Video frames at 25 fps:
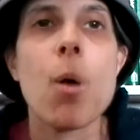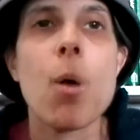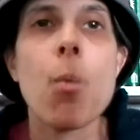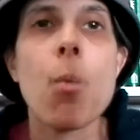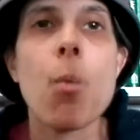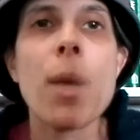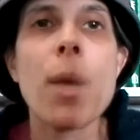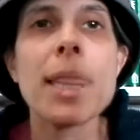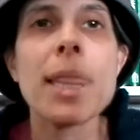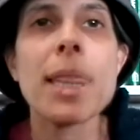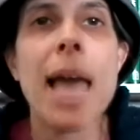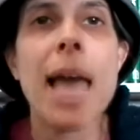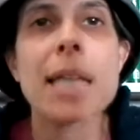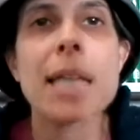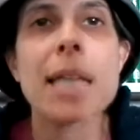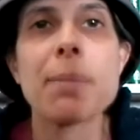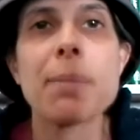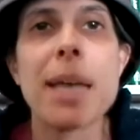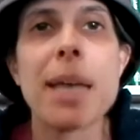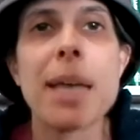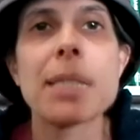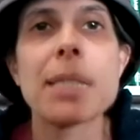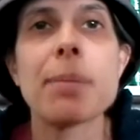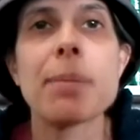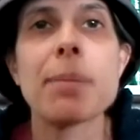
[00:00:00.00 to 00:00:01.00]
One last
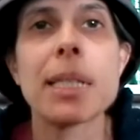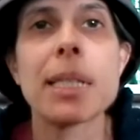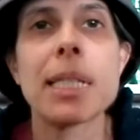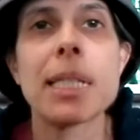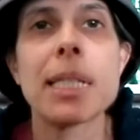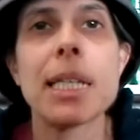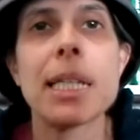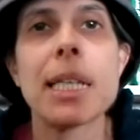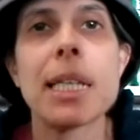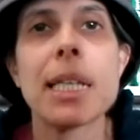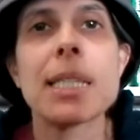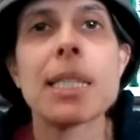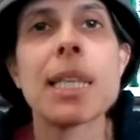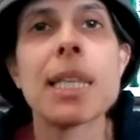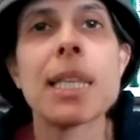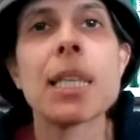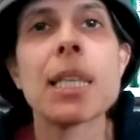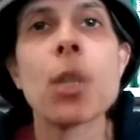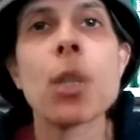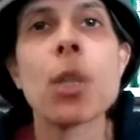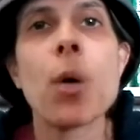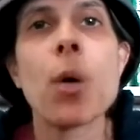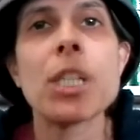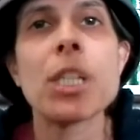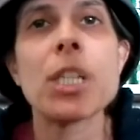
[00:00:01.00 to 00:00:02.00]
possibility is that
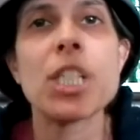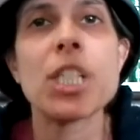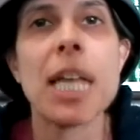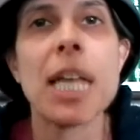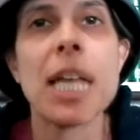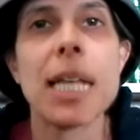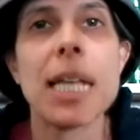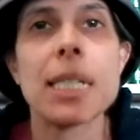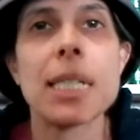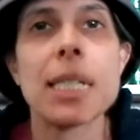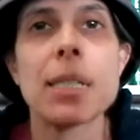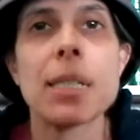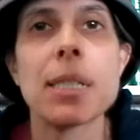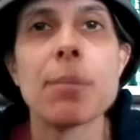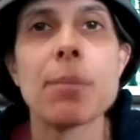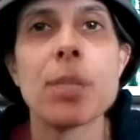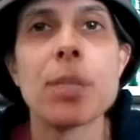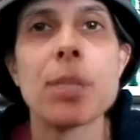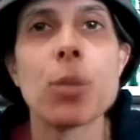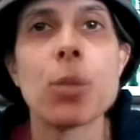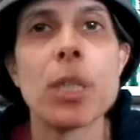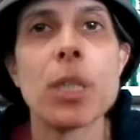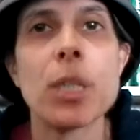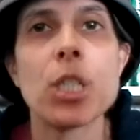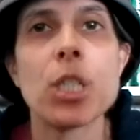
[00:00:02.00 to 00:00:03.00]
the law changed
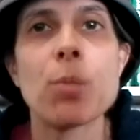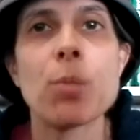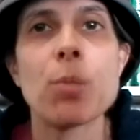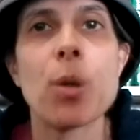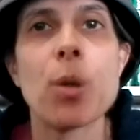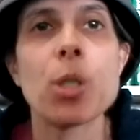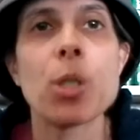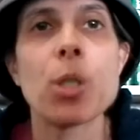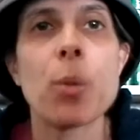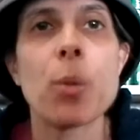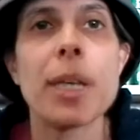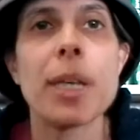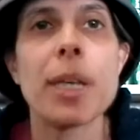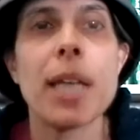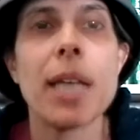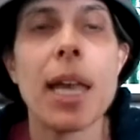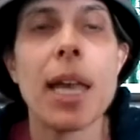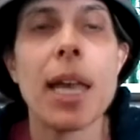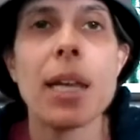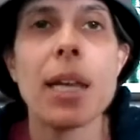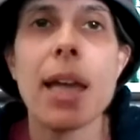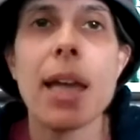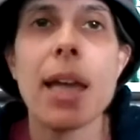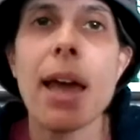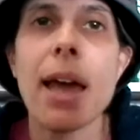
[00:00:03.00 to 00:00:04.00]
between Shemot
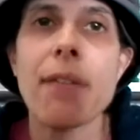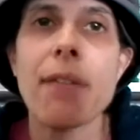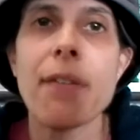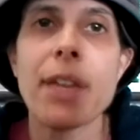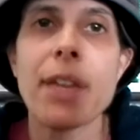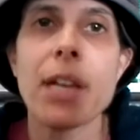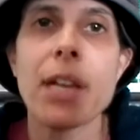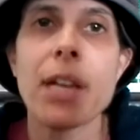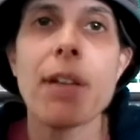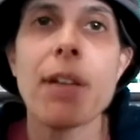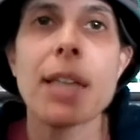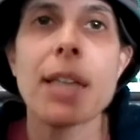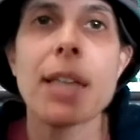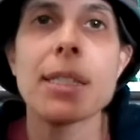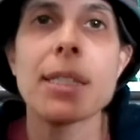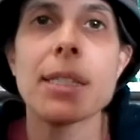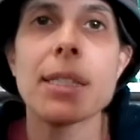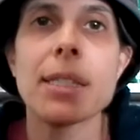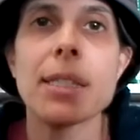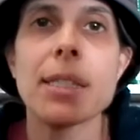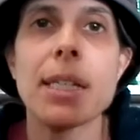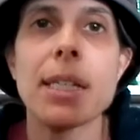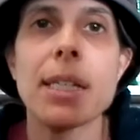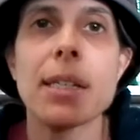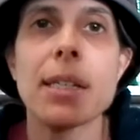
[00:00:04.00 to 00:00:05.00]
28 and Vayikra
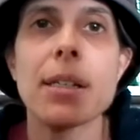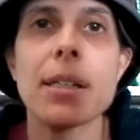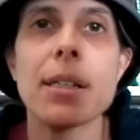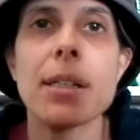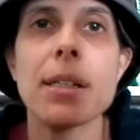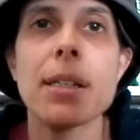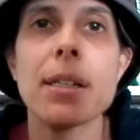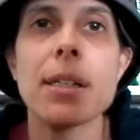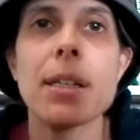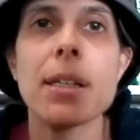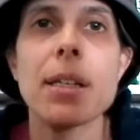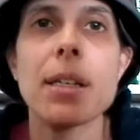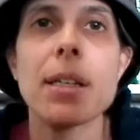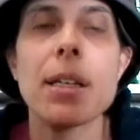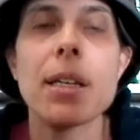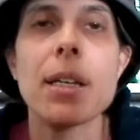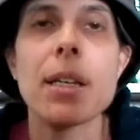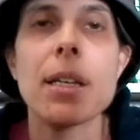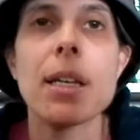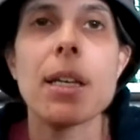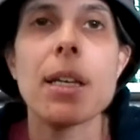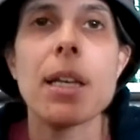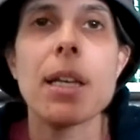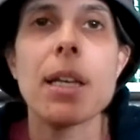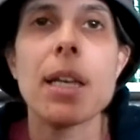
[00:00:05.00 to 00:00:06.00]
16.
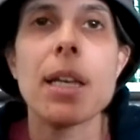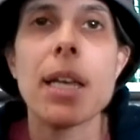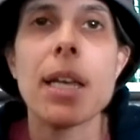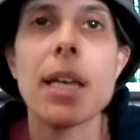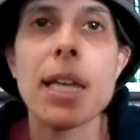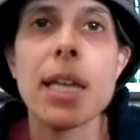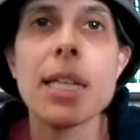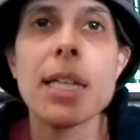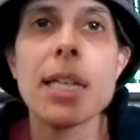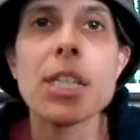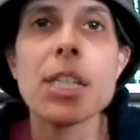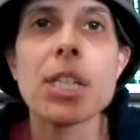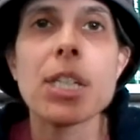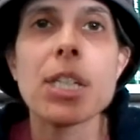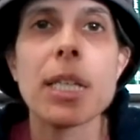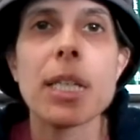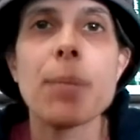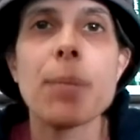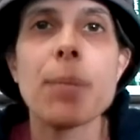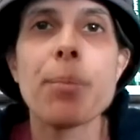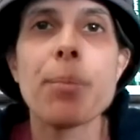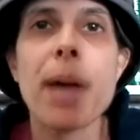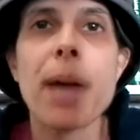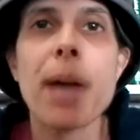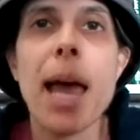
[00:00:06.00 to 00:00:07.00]

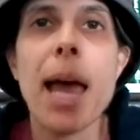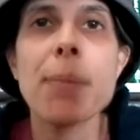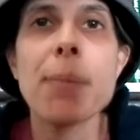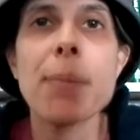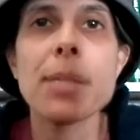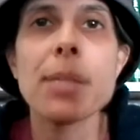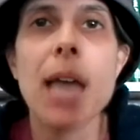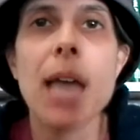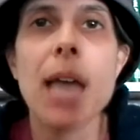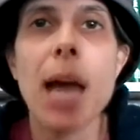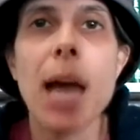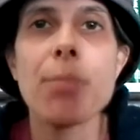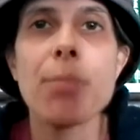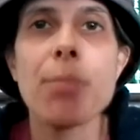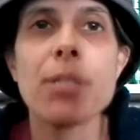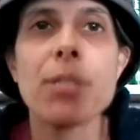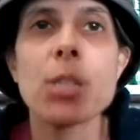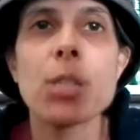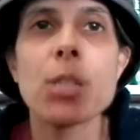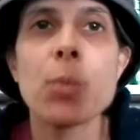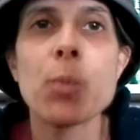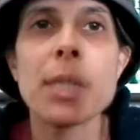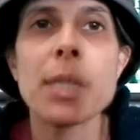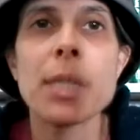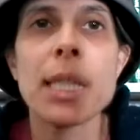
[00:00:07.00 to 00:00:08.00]
Initially, perhaps the high
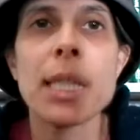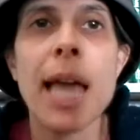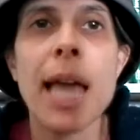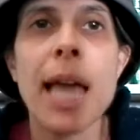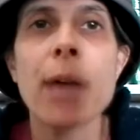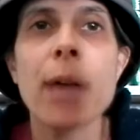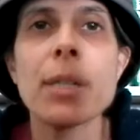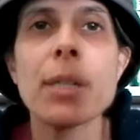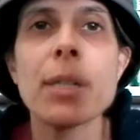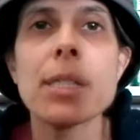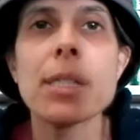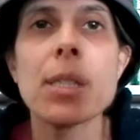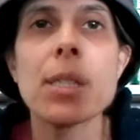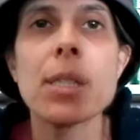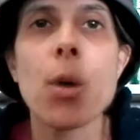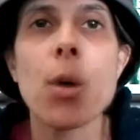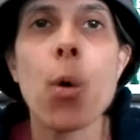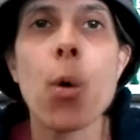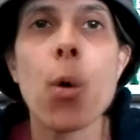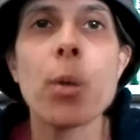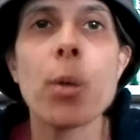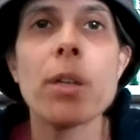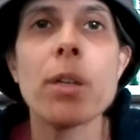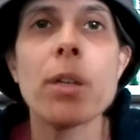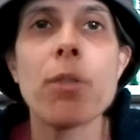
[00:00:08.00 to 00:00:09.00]
priest was allowed into the
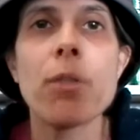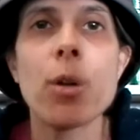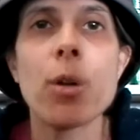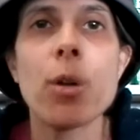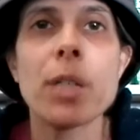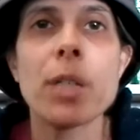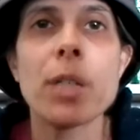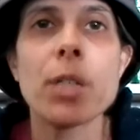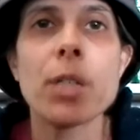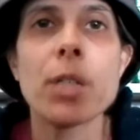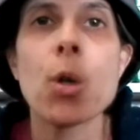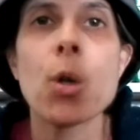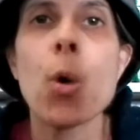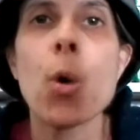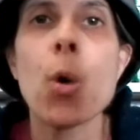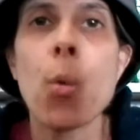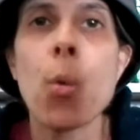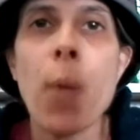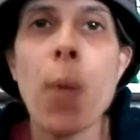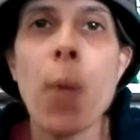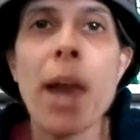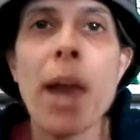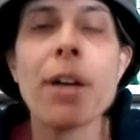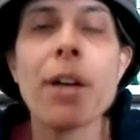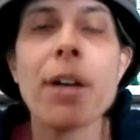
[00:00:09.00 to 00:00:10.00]
Holy of Holies
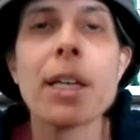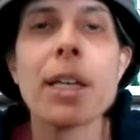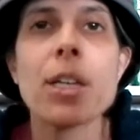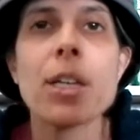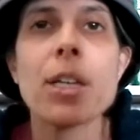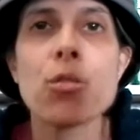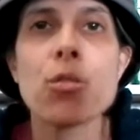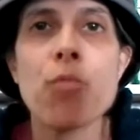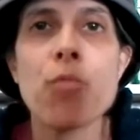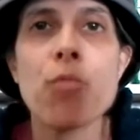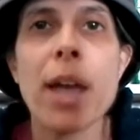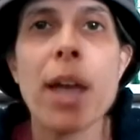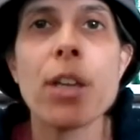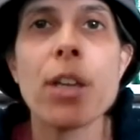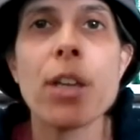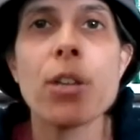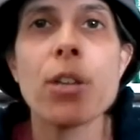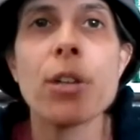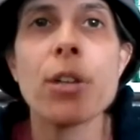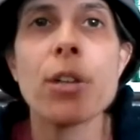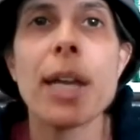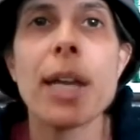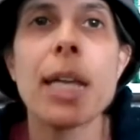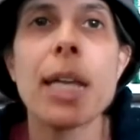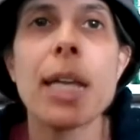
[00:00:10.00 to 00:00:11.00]
wearing his
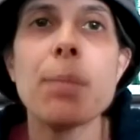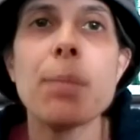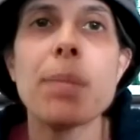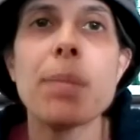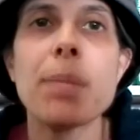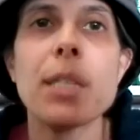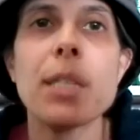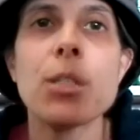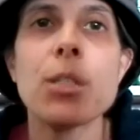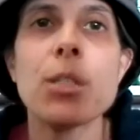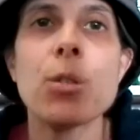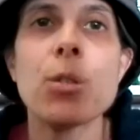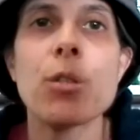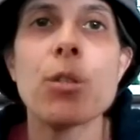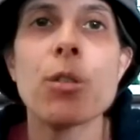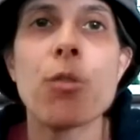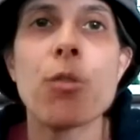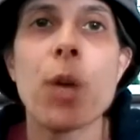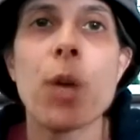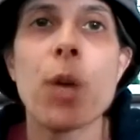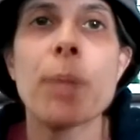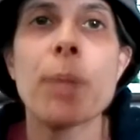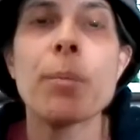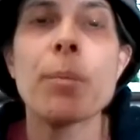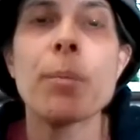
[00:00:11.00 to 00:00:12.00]
regular 8-piece
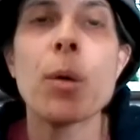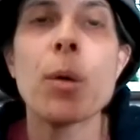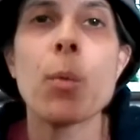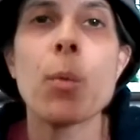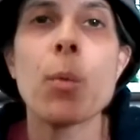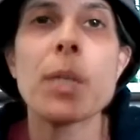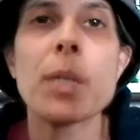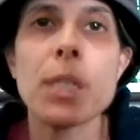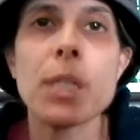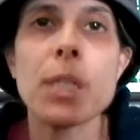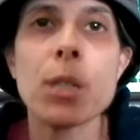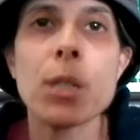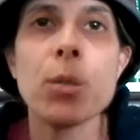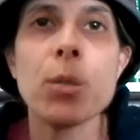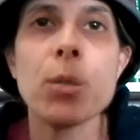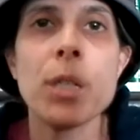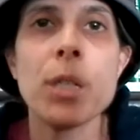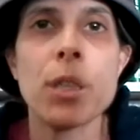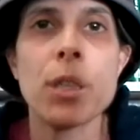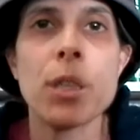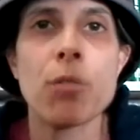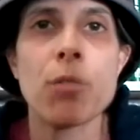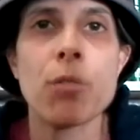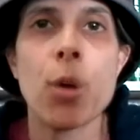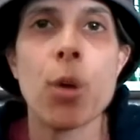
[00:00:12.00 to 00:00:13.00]
uniform, which
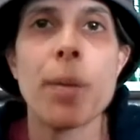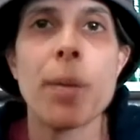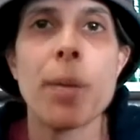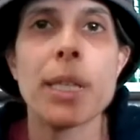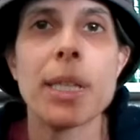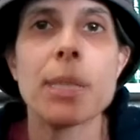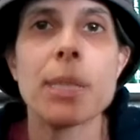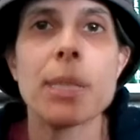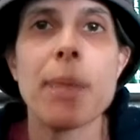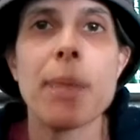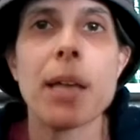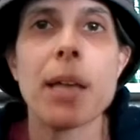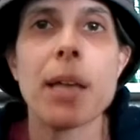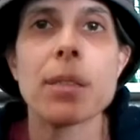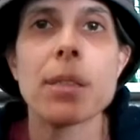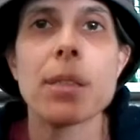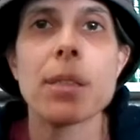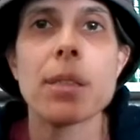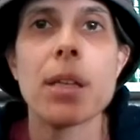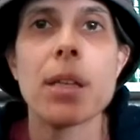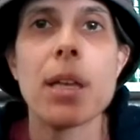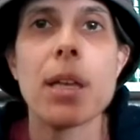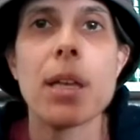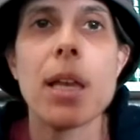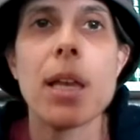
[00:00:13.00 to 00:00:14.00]
included the robe and its bells,